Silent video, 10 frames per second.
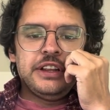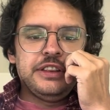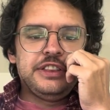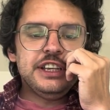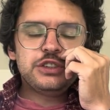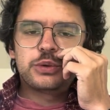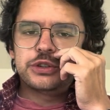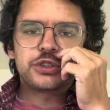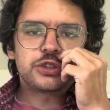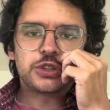this
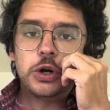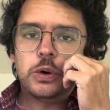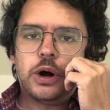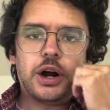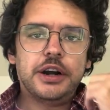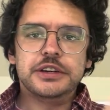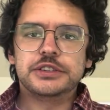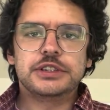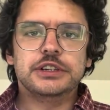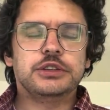was so hard to
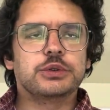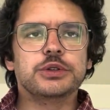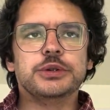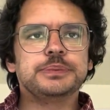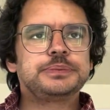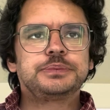sit through.